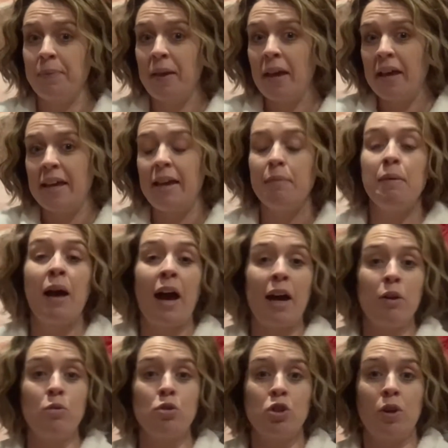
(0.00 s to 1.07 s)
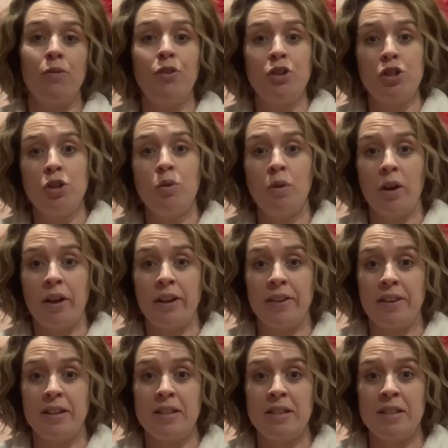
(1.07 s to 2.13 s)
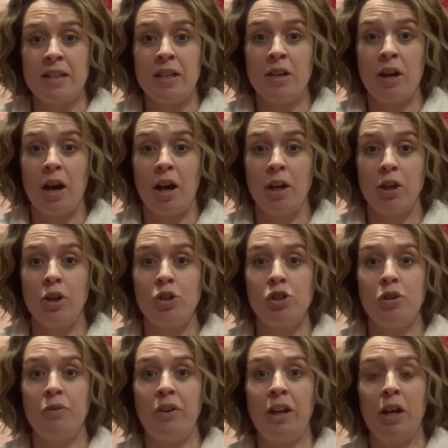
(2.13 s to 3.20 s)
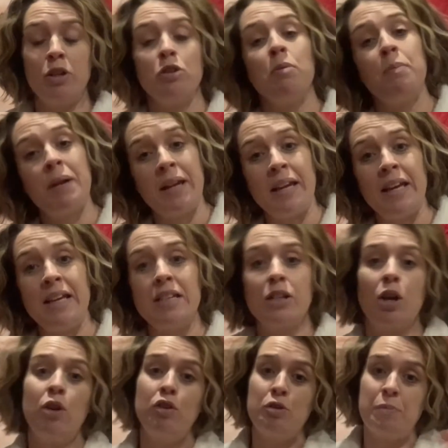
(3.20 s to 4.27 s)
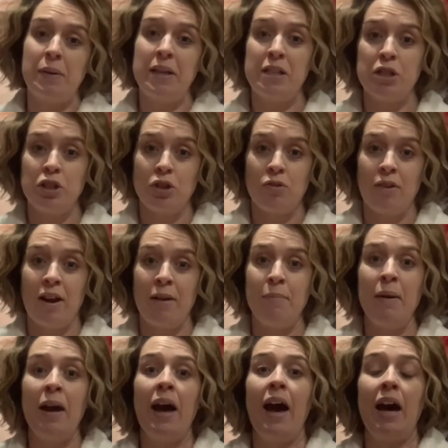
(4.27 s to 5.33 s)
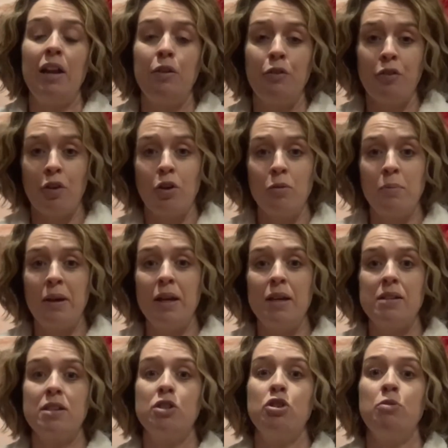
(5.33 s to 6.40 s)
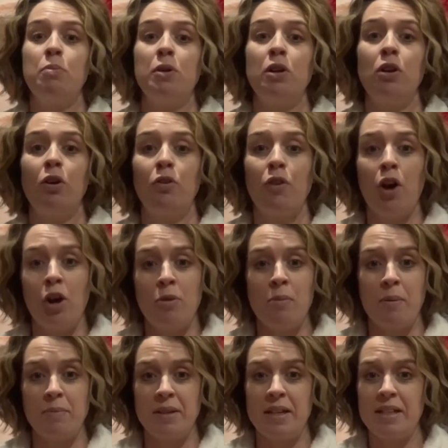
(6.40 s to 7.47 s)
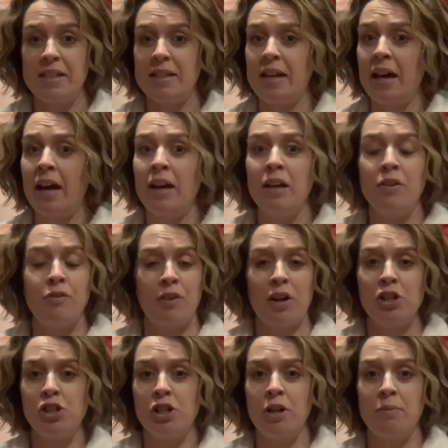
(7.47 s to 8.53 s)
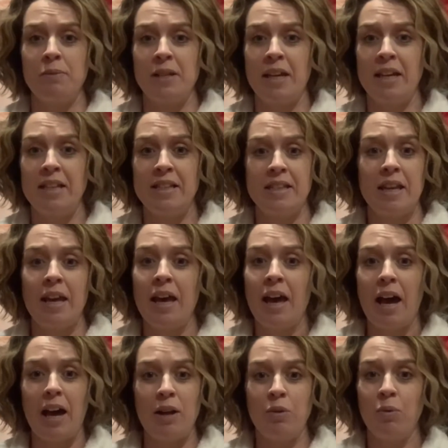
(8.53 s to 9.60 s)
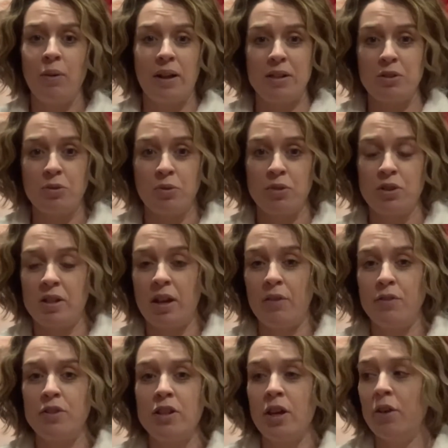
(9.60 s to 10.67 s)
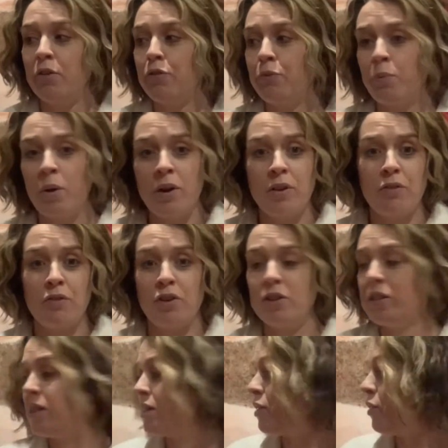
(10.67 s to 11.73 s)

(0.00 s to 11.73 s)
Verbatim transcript: Yep. And also, if you do like this uh, YouTube videos, please go to my Instagram and follow me, because I do put a lot of home updates there, fashion updates, and all that sort of stuff. So one of the first things I got